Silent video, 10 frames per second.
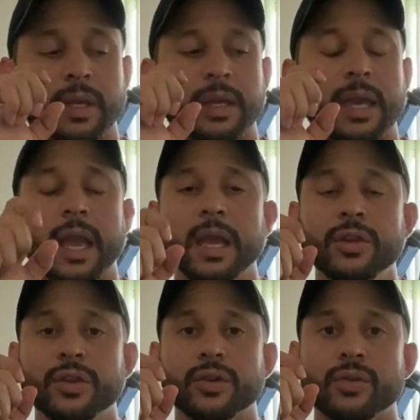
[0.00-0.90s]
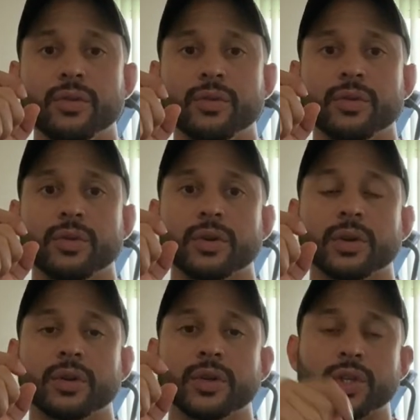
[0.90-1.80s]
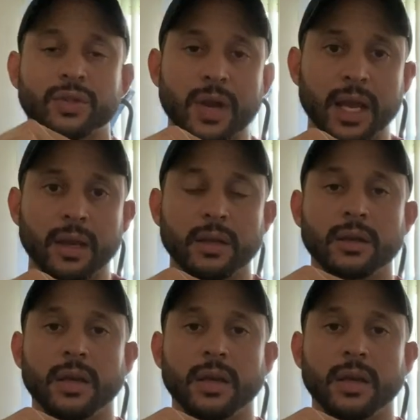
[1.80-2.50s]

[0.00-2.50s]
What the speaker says: can you shred